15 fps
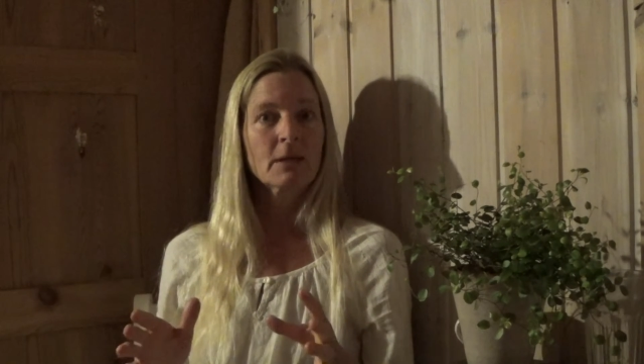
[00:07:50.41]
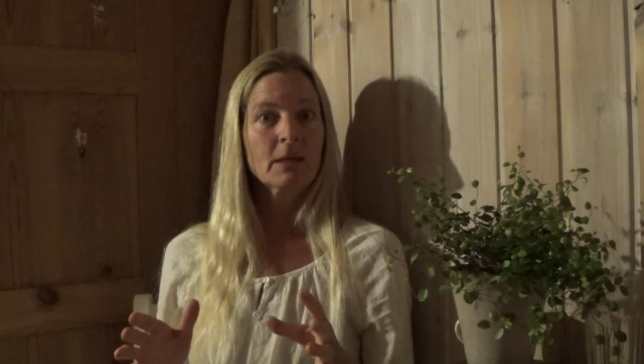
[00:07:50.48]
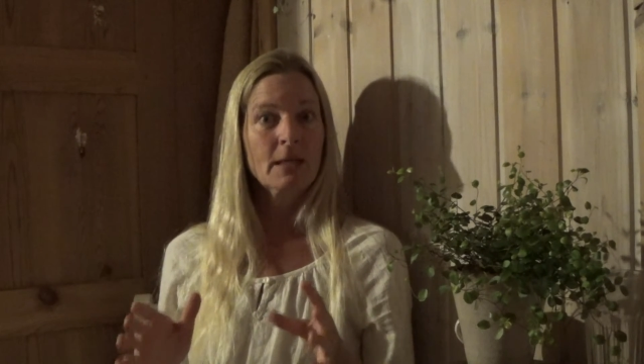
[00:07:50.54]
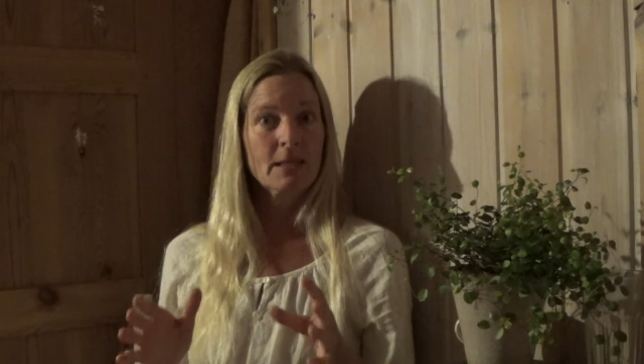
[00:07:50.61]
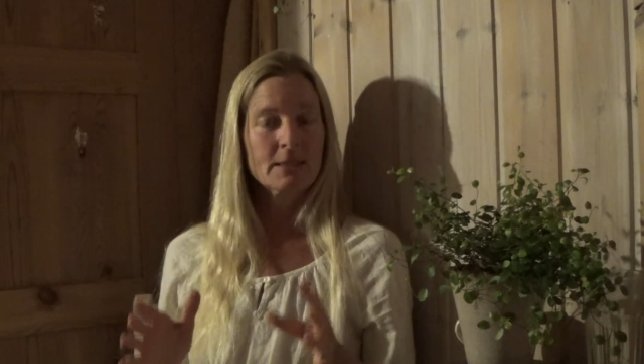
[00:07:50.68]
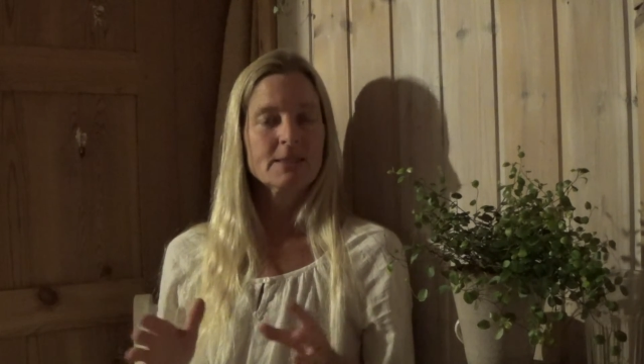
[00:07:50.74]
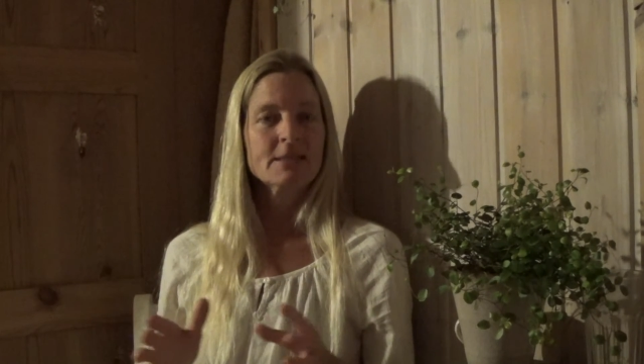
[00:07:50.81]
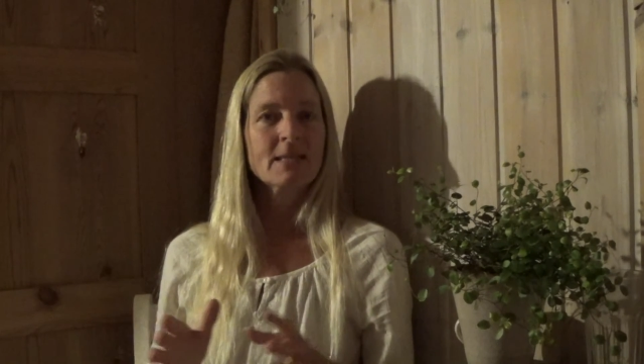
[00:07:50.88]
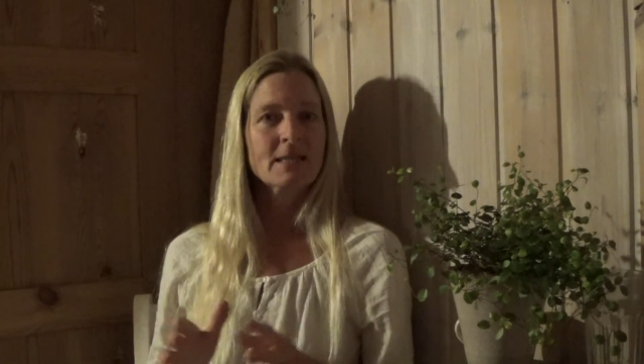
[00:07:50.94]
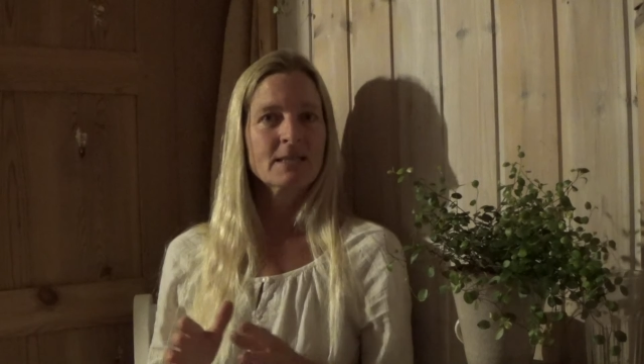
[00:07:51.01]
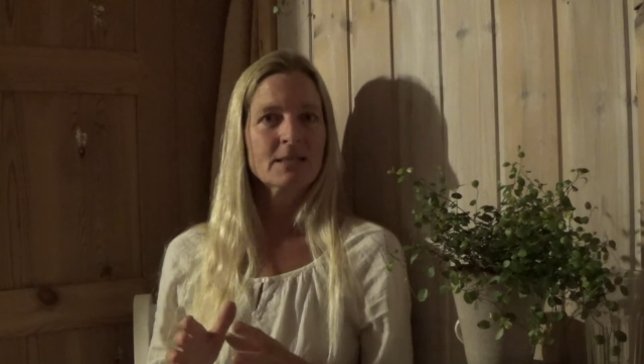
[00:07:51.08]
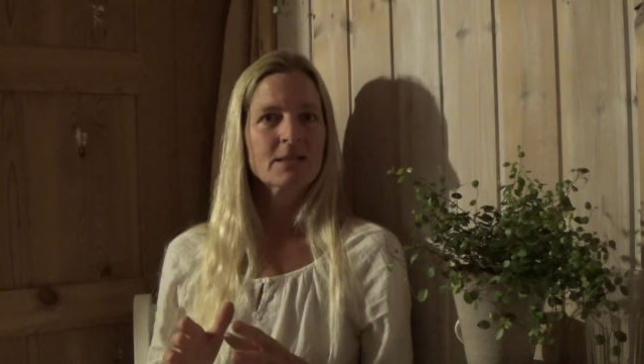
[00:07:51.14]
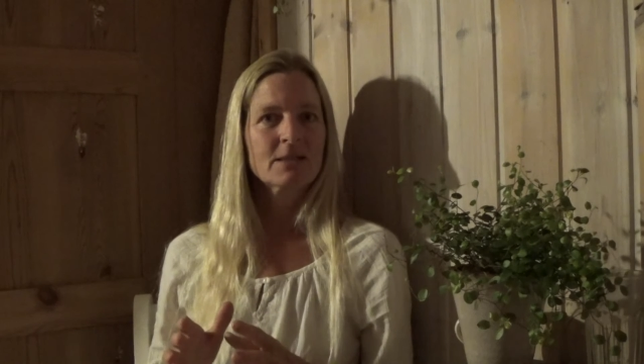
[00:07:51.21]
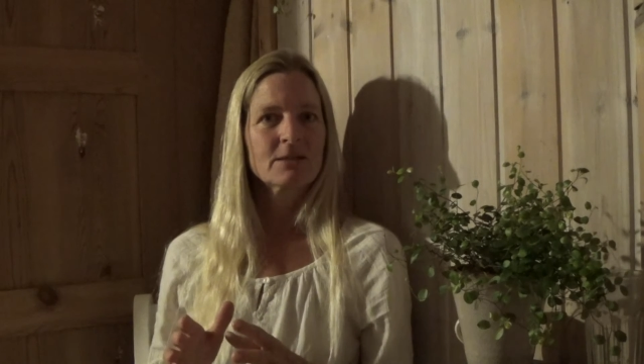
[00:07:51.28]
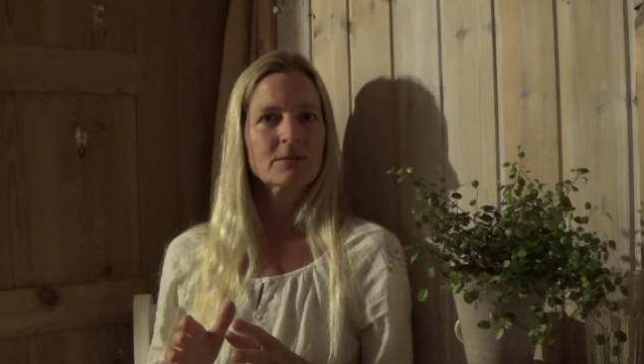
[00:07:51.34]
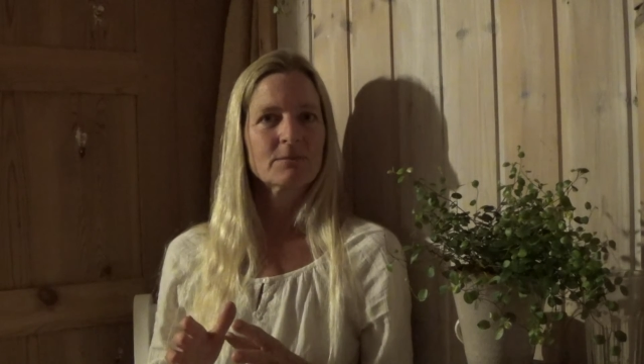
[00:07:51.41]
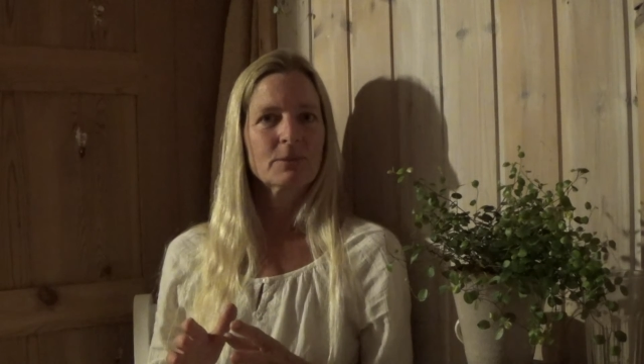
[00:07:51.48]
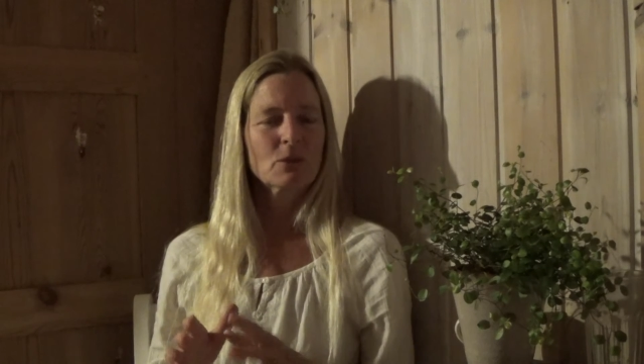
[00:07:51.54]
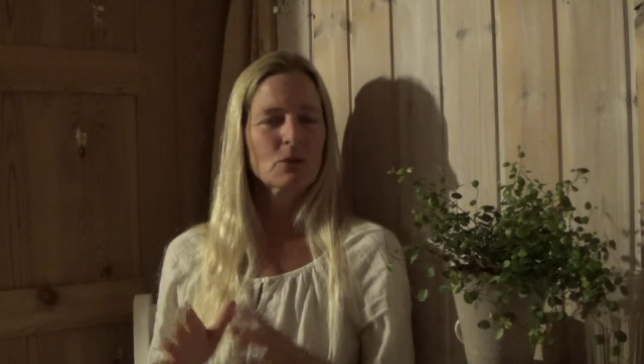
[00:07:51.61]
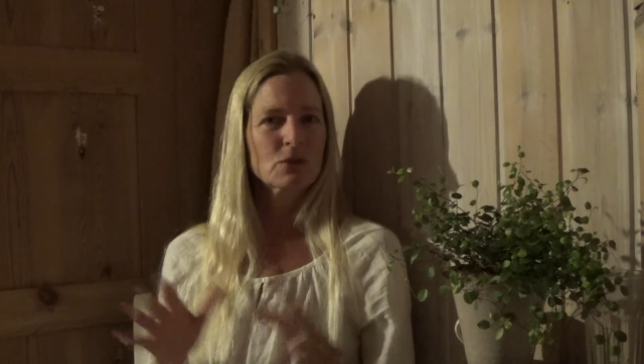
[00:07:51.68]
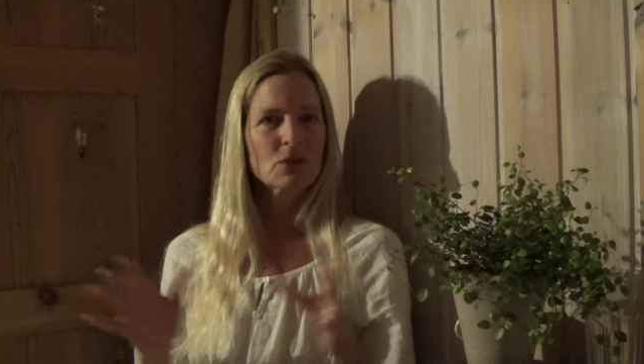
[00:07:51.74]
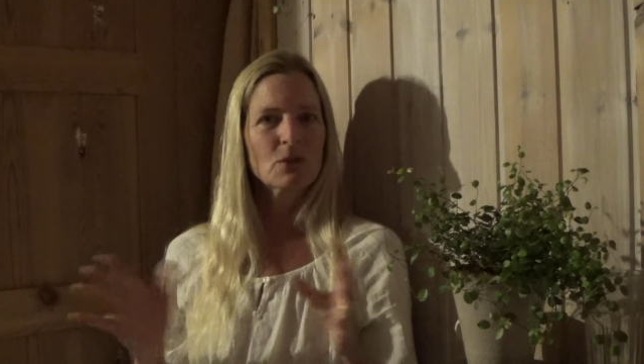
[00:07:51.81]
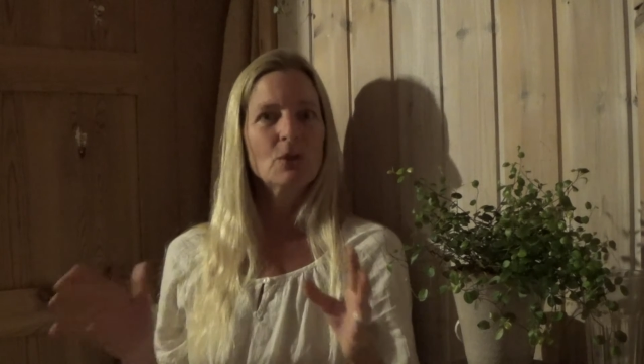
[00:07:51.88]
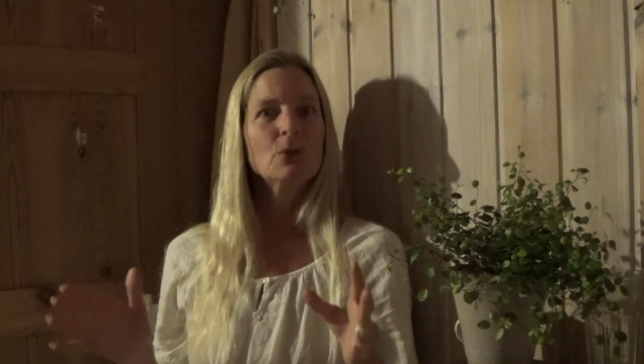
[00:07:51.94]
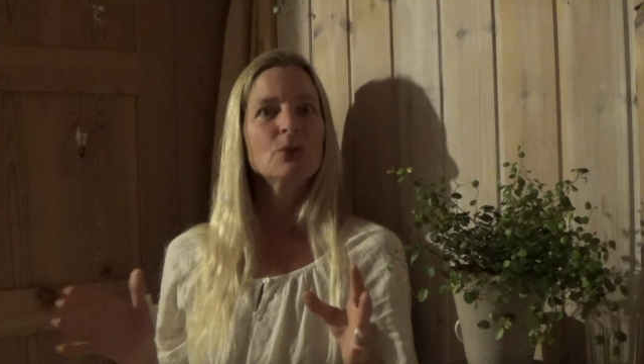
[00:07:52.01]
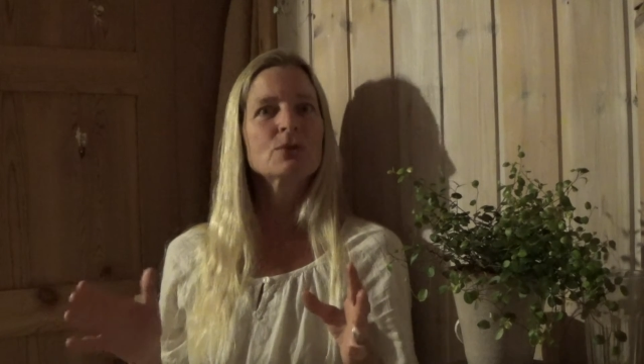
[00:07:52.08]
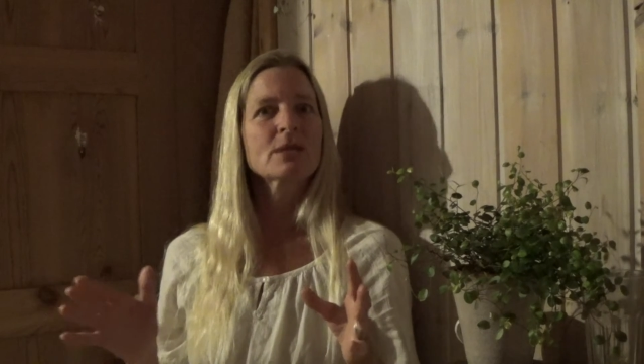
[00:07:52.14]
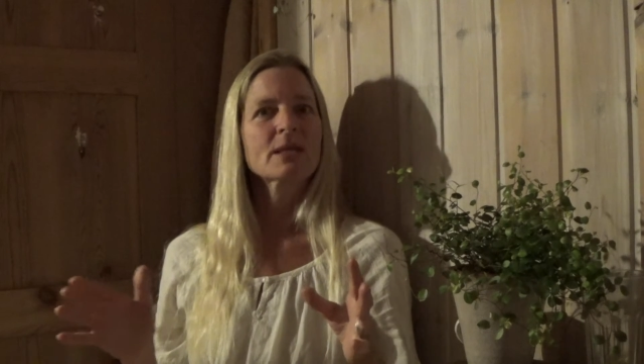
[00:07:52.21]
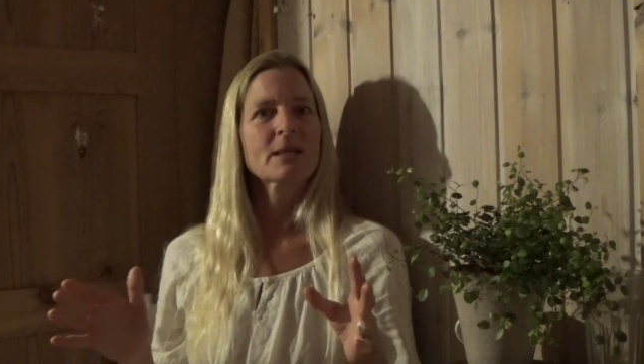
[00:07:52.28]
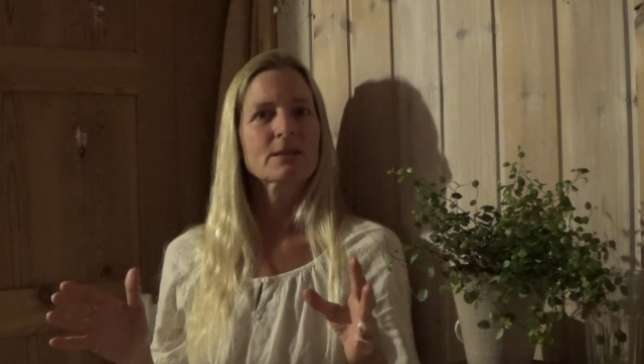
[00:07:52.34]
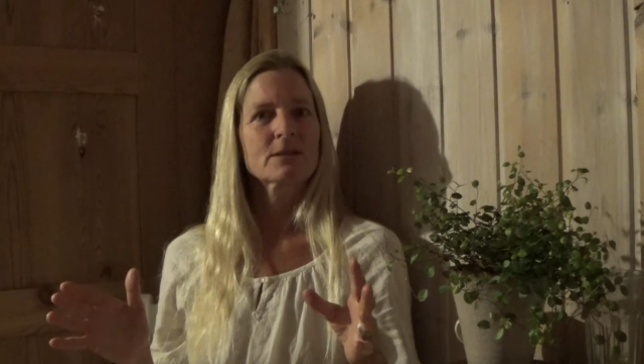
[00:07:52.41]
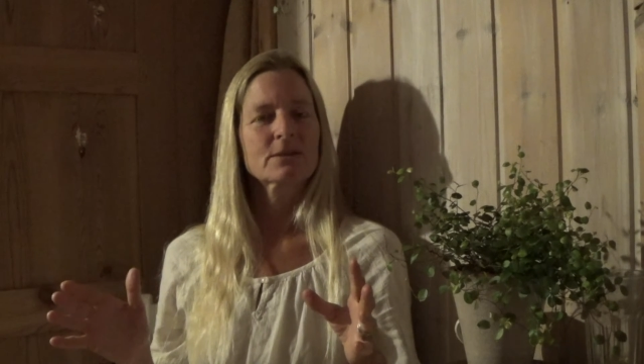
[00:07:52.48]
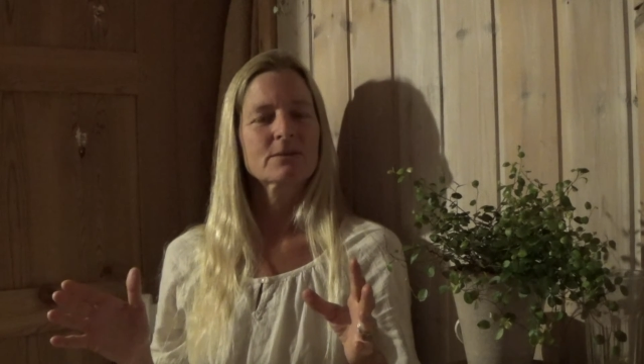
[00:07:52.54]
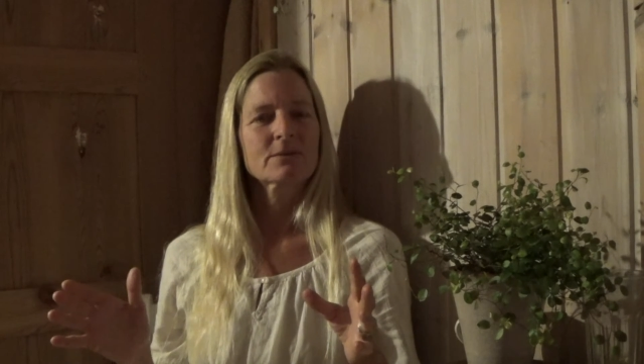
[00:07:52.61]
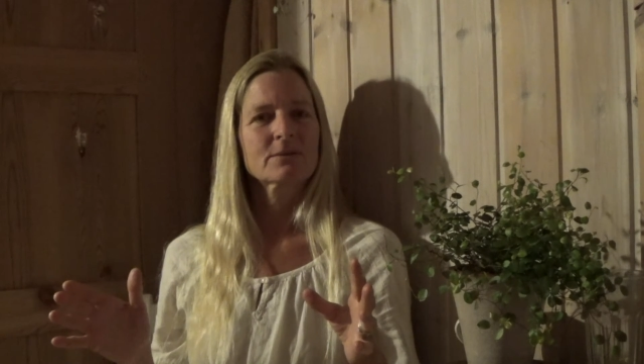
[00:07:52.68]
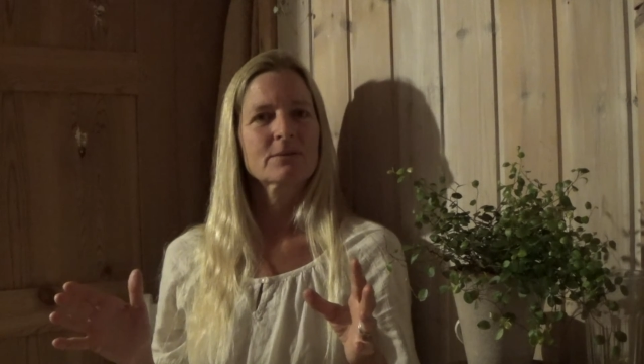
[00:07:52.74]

get centered, because you're losing it.